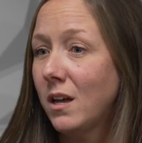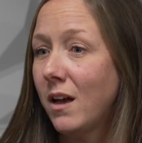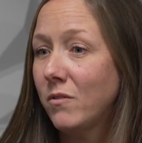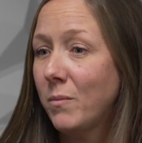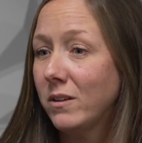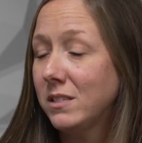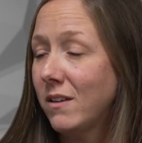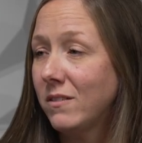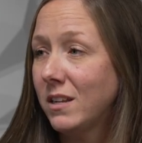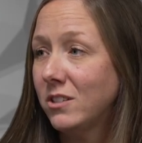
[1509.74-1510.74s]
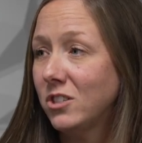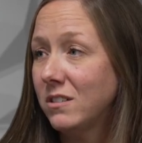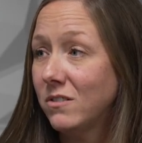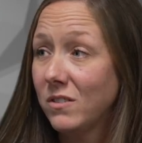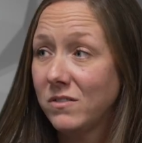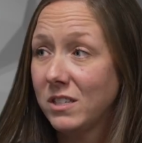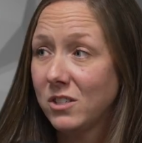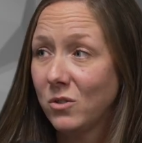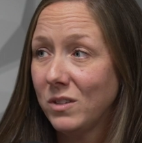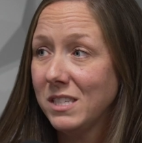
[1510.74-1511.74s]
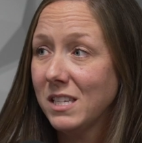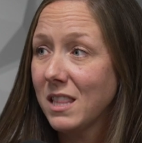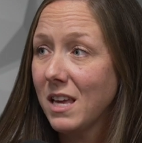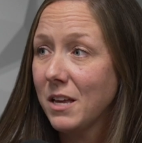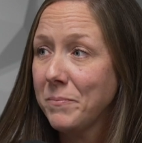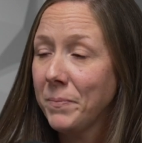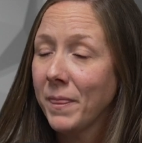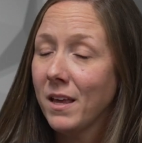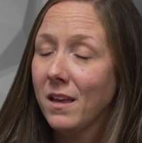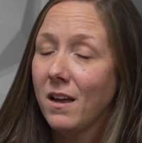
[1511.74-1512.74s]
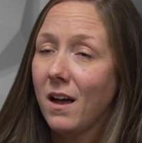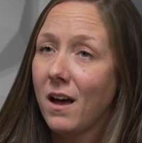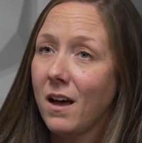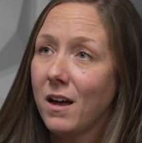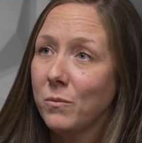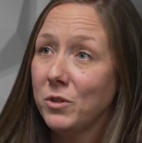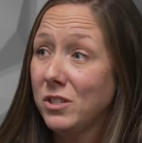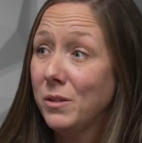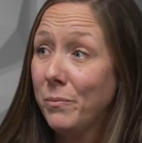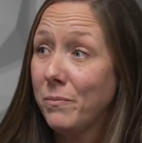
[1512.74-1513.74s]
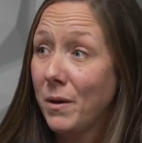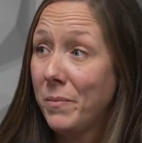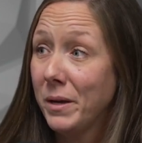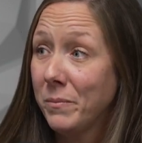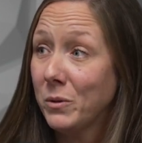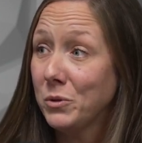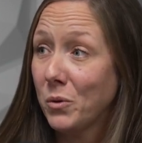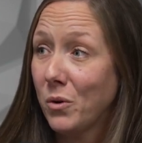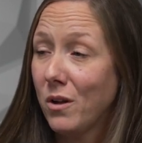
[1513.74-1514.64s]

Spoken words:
have about 750 students in them, which is a big middle school.